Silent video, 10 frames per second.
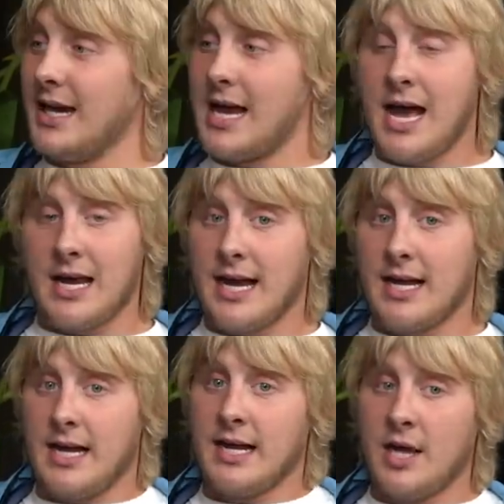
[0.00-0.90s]
I
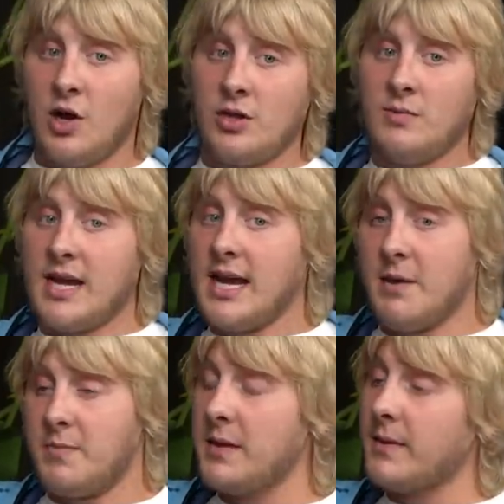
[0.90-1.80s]
can't get on them. Like I
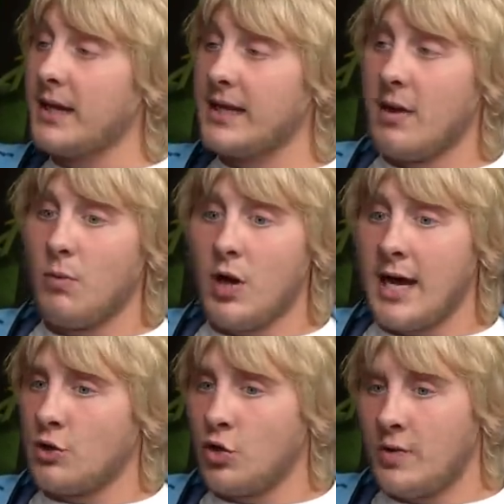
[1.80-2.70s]
had people like that. What
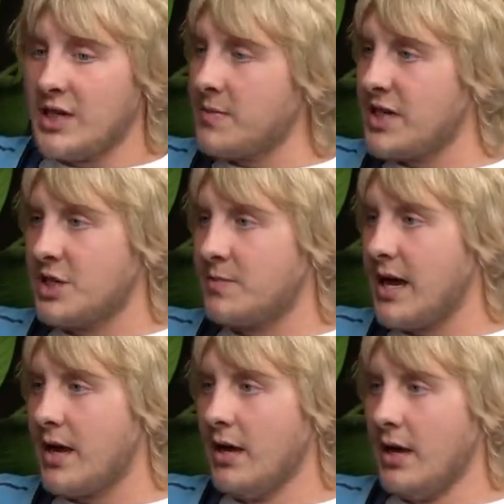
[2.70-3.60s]
I'd always message
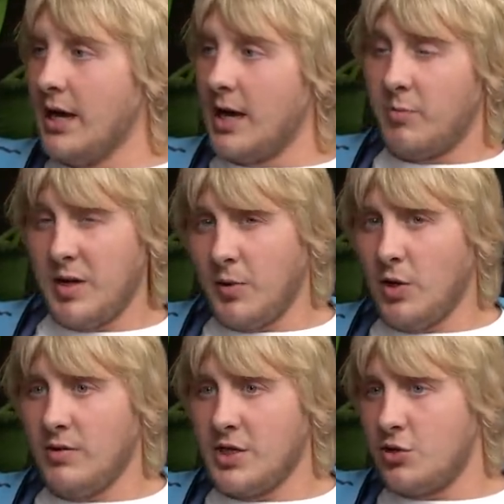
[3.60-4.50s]
back, and people
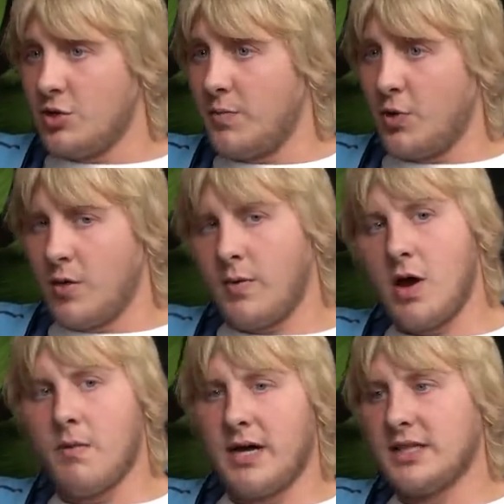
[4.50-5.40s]
always used to put up,
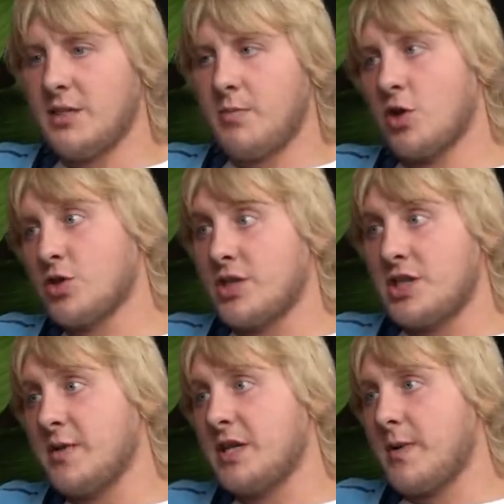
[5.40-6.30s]
"Oh, Paddy's boss," because he
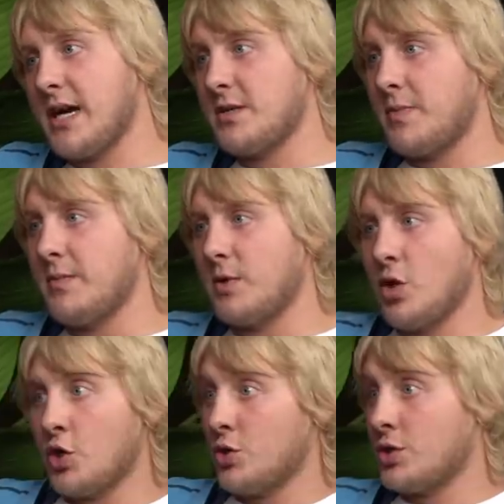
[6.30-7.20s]
speaks back to people,
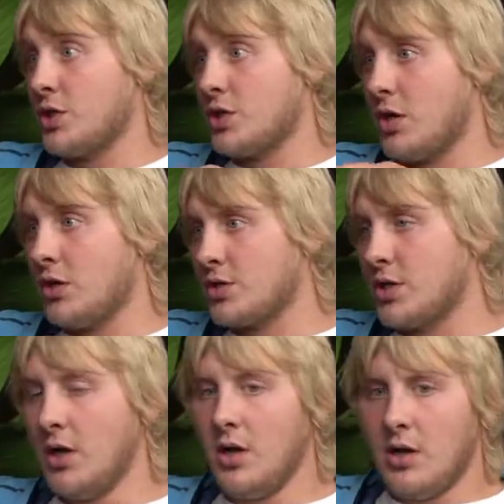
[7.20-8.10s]
not just the trolls.
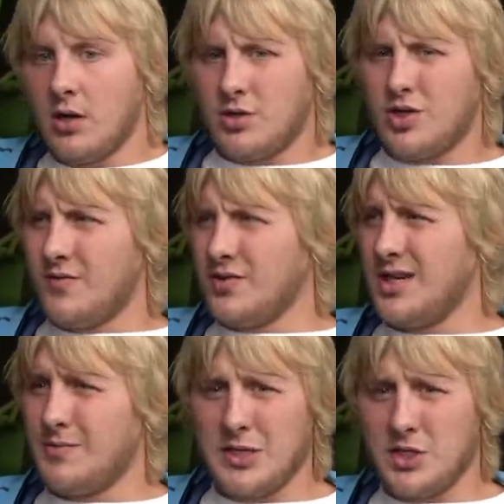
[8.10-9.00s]
Because obviously,
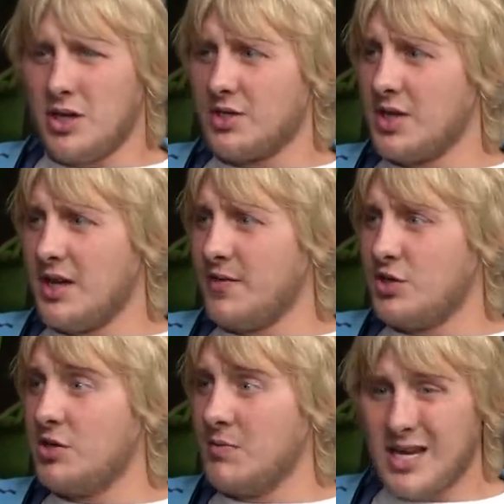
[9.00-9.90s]
lad, when trolls would give it
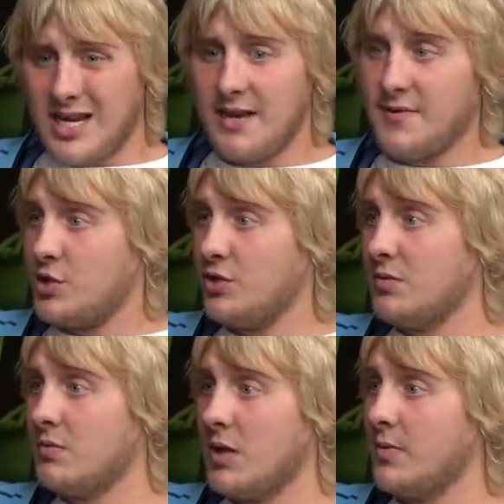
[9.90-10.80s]
to me, I'd give it to
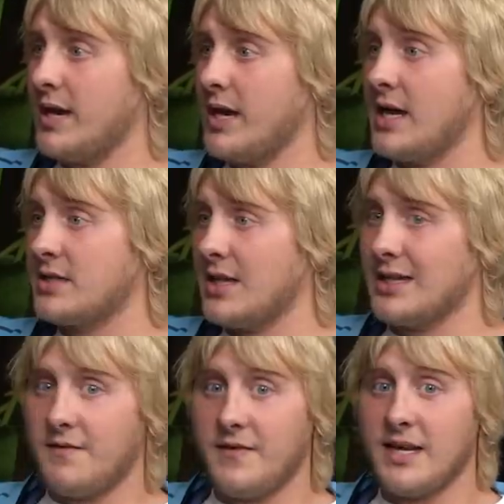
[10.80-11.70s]
them. I weren't asked.
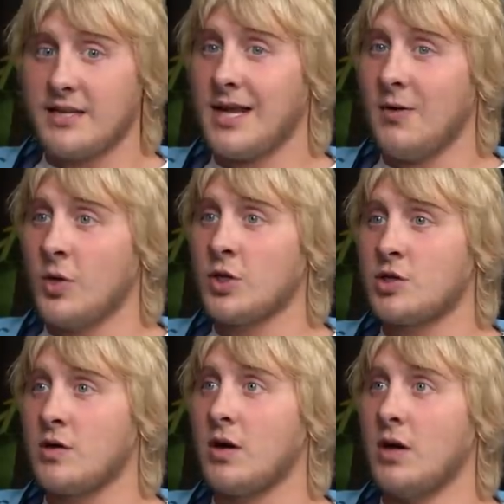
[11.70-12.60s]
Like the first account got
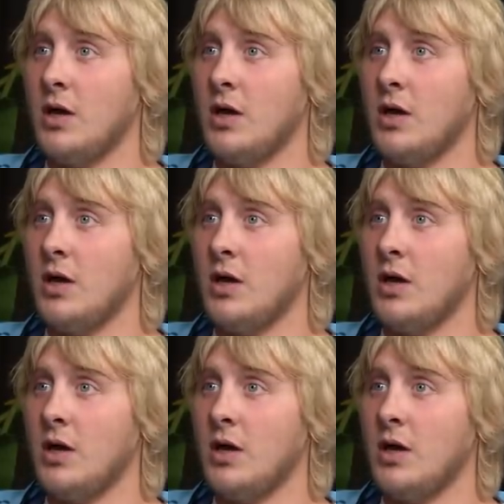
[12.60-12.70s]
took